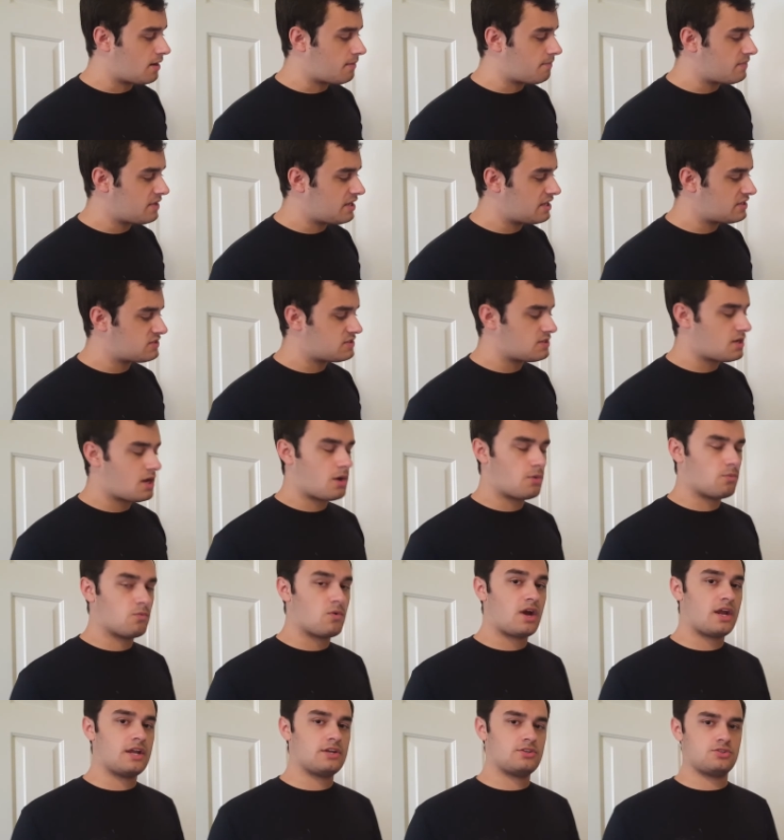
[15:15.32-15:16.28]
it's not
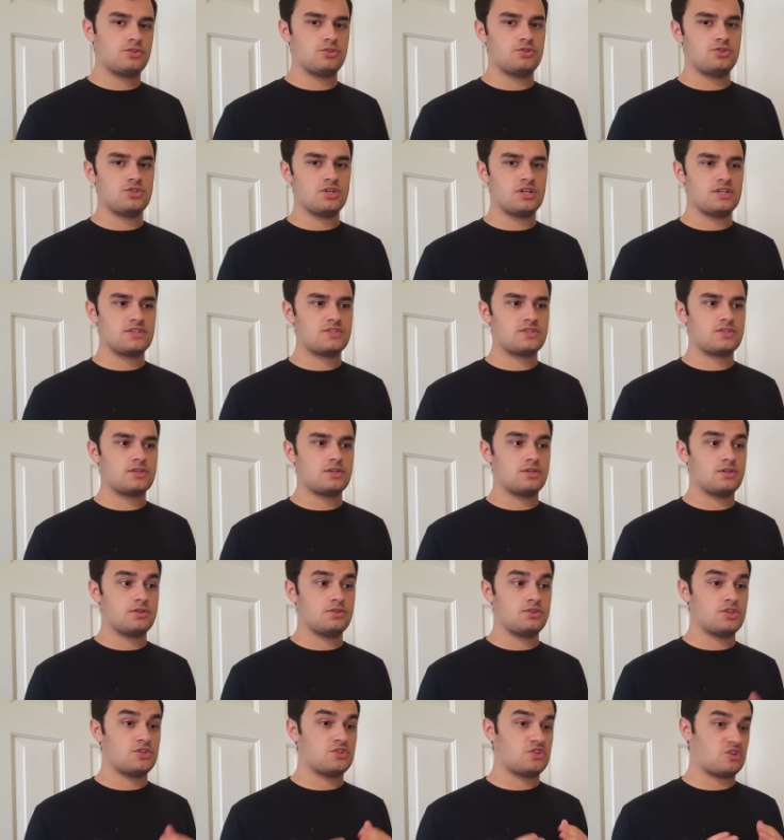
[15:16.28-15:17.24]
right to just
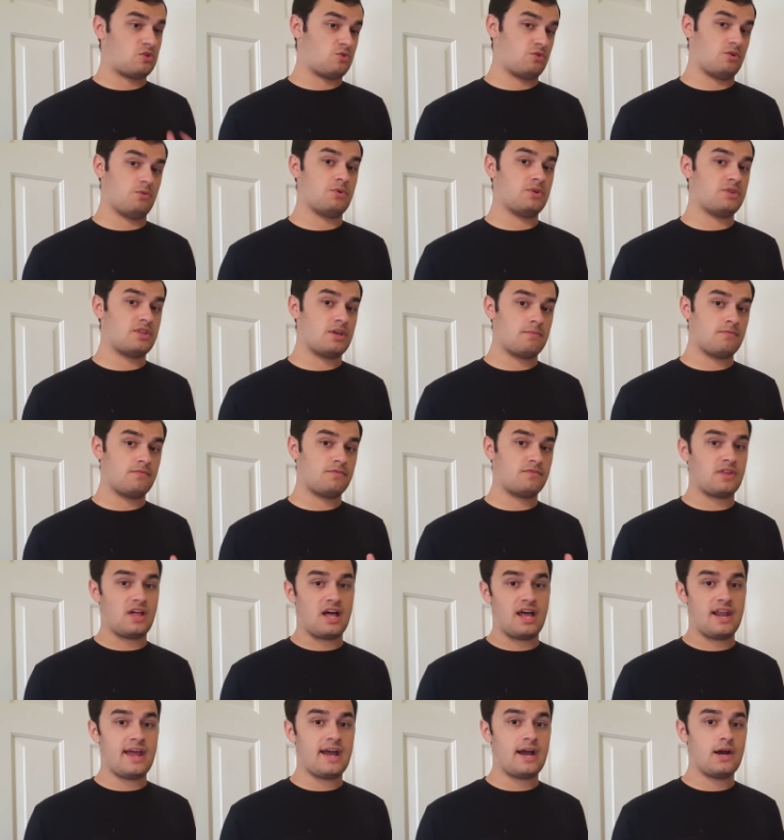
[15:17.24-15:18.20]
disagree with them
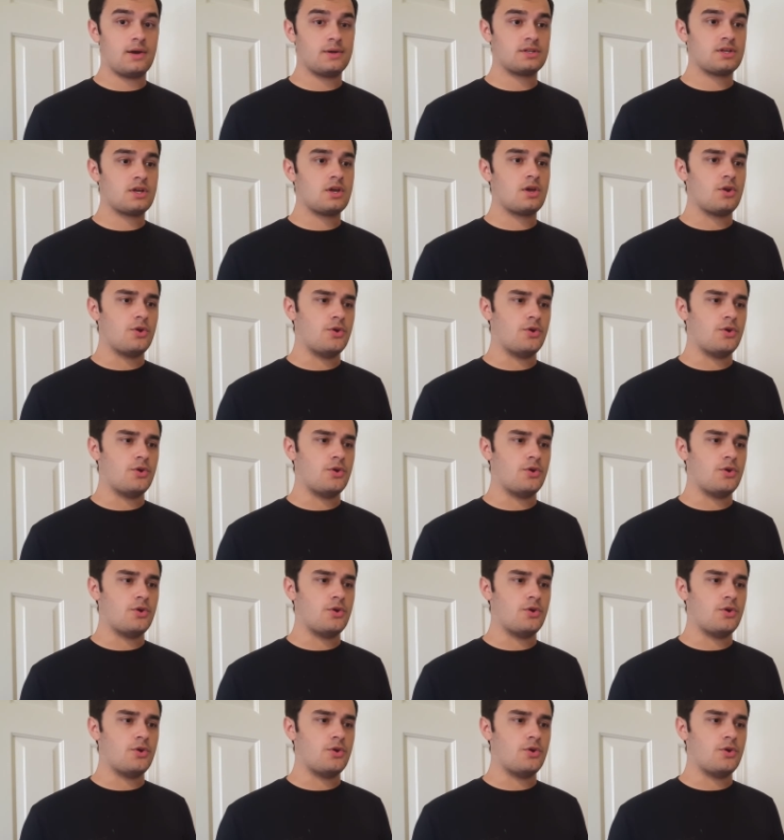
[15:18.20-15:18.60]
flat out.